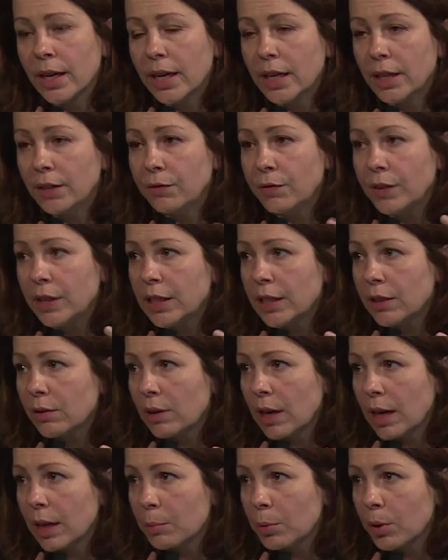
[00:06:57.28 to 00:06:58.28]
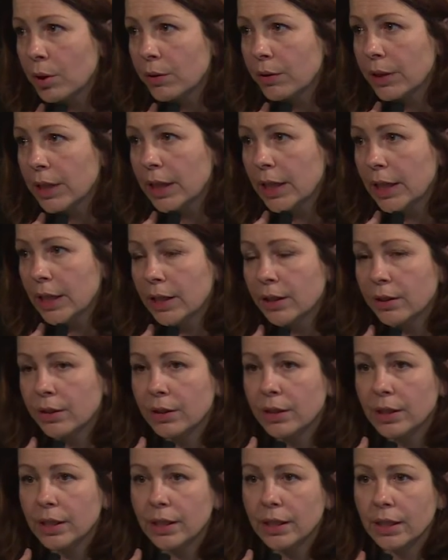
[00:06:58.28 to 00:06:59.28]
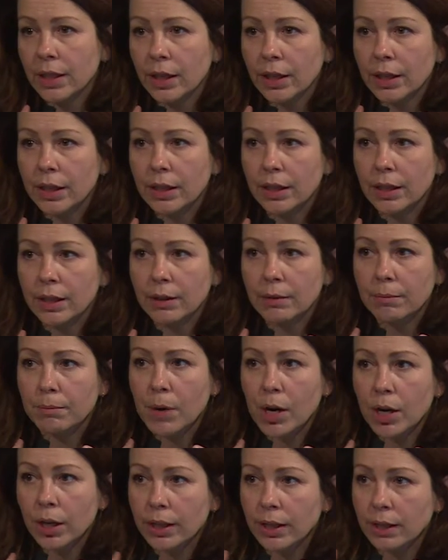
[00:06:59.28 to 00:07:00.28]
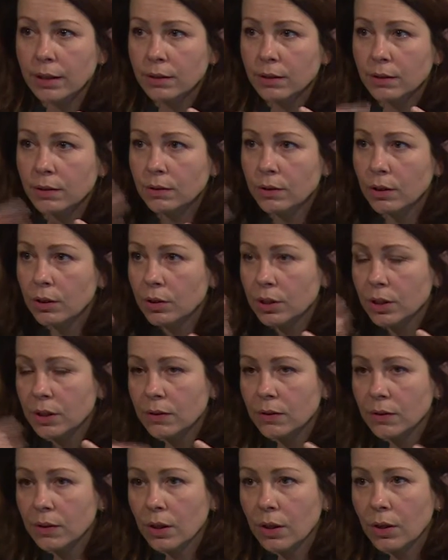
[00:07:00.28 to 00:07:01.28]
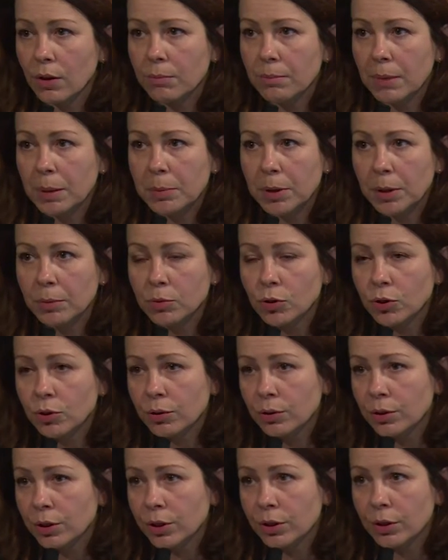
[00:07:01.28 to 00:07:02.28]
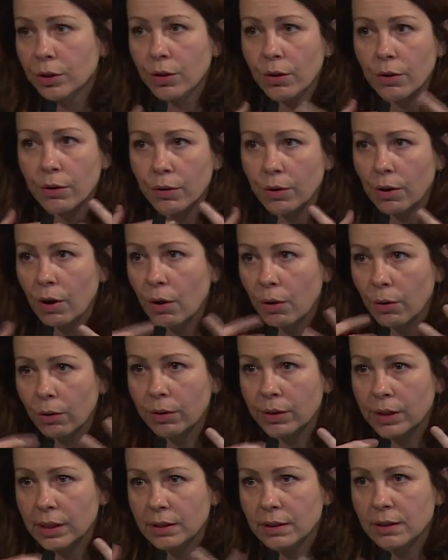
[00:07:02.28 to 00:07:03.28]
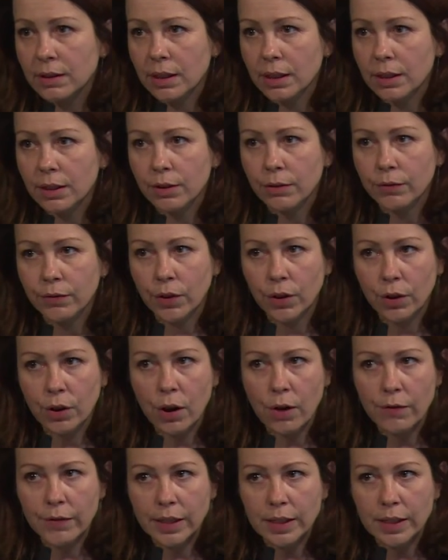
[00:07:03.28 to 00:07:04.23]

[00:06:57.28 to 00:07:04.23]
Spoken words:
video library or in markets such as MIPCOM Junior, or all these kind of